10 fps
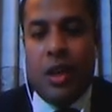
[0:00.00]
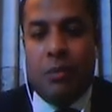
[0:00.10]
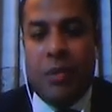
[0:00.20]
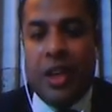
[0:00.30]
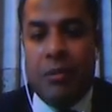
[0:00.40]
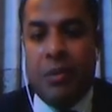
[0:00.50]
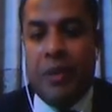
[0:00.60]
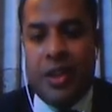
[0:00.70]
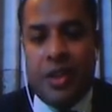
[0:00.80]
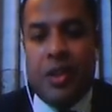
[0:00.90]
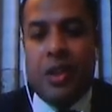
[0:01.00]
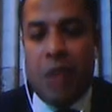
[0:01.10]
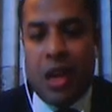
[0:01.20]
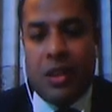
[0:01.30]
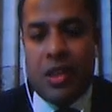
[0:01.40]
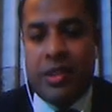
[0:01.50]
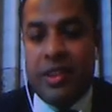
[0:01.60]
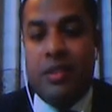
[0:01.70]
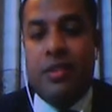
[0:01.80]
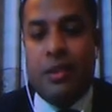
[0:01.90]
being implemented in Bangladesh
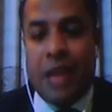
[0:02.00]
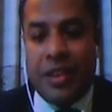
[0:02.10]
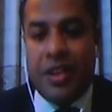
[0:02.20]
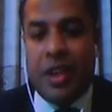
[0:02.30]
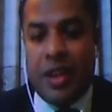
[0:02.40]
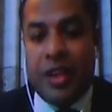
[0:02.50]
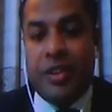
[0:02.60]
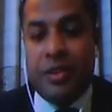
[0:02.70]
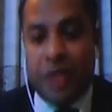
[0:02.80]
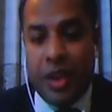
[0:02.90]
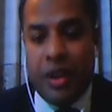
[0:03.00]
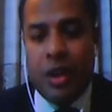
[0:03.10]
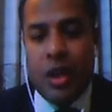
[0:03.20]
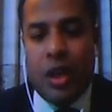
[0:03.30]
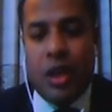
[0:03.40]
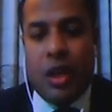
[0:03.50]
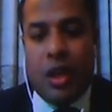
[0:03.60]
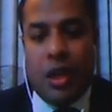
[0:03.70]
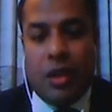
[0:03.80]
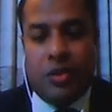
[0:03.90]
since 1983.
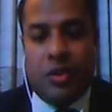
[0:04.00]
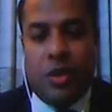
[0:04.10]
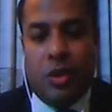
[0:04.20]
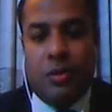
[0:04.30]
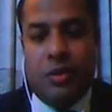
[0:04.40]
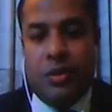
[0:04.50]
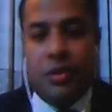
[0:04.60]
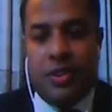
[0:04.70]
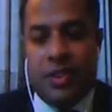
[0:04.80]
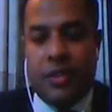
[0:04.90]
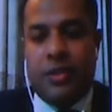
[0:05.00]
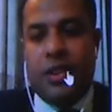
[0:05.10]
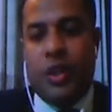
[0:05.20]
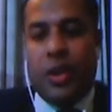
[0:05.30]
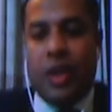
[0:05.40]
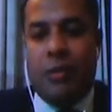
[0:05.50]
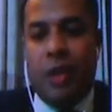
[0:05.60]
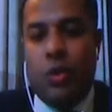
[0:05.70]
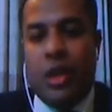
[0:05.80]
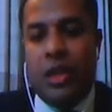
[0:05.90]
So this is, you can have a
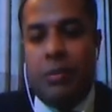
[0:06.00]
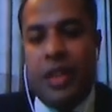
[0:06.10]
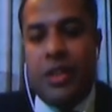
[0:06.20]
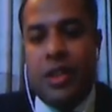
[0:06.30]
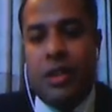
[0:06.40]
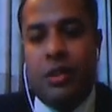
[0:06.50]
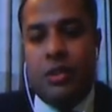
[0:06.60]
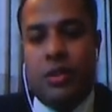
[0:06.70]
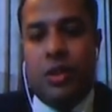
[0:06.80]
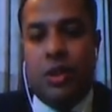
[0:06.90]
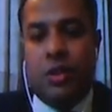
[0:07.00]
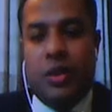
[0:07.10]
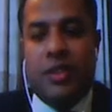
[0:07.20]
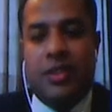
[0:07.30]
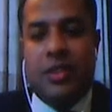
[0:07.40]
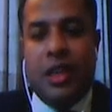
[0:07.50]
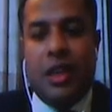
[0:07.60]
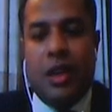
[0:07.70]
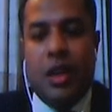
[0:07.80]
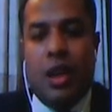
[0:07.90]
look at the picture. So this is
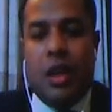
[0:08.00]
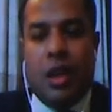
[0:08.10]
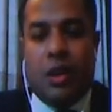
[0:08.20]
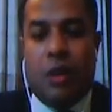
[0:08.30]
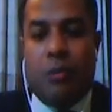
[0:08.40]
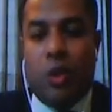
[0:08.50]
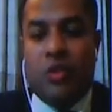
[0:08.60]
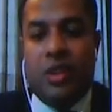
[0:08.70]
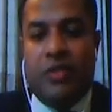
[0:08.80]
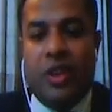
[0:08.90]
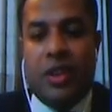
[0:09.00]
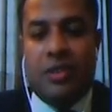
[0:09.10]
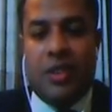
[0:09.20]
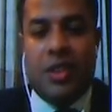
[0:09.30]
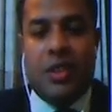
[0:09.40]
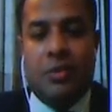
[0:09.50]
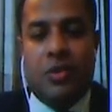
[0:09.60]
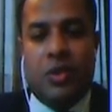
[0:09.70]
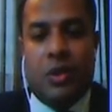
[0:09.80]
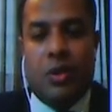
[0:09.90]
the ponds and filter system.
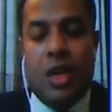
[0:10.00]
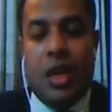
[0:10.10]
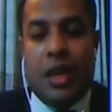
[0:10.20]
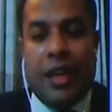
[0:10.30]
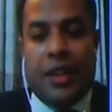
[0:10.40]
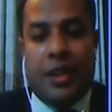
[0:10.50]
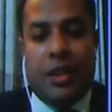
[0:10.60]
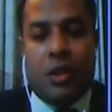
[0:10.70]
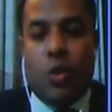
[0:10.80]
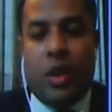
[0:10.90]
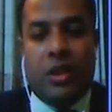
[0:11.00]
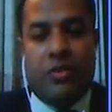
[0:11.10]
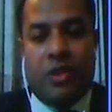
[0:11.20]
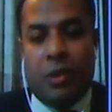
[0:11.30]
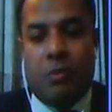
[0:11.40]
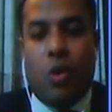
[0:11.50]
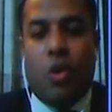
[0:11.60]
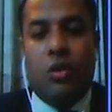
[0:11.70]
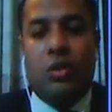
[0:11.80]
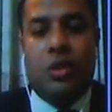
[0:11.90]
So collecting the water from the
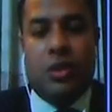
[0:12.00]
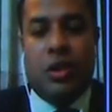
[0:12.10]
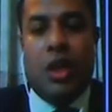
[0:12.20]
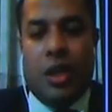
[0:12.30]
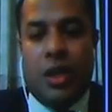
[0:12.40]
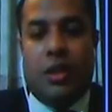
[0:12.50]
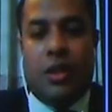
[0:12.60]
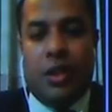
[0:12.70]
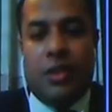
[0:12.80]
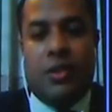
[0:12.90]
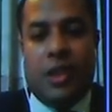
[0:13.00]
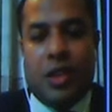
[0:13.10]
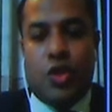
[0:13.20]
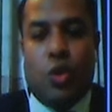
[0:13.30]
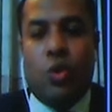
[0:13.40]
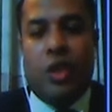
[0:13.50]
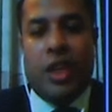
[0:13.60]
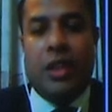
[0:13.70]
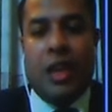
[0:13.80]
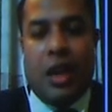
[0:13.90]
pond, it is stored
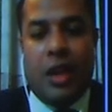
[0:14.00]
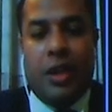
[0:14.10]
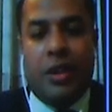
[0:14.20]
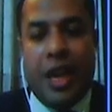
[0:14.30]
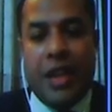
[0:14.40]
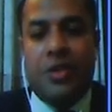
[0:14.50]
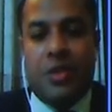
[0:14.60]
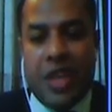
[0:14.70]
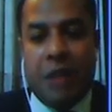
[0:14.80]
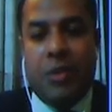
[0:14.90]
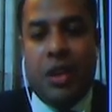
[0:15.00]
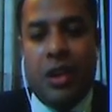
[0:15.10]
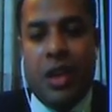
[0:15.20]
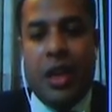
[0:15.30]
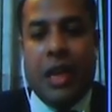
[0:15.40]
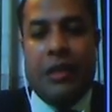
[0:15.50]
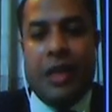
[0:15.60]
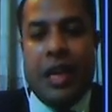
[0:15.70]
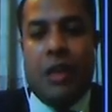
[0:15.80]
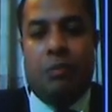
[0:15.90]
in the high raised chamber, and
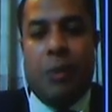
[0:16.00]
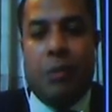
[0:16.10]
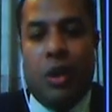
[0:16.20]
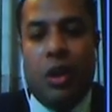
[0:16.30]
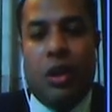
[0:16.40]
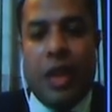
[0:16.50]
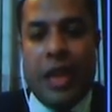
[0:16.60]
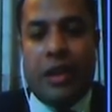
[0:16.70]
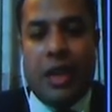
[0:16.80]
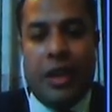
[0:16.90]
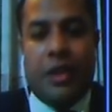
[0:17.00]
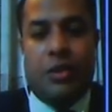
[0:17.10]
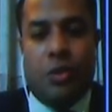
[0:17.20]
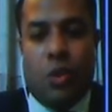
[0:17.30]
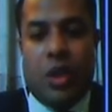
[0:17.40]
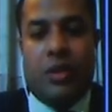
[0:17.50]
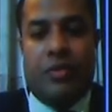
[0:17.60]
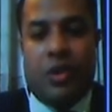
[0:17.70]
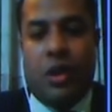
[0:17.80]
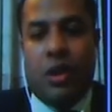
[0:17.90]
then people can collect water
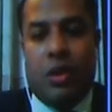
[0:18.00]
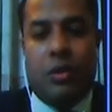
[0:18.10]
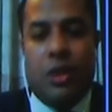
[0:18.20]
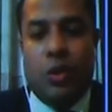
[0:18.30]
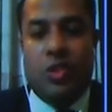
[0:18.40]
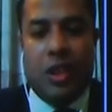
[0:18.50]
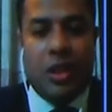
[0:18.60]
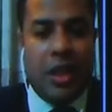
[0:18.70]
from using the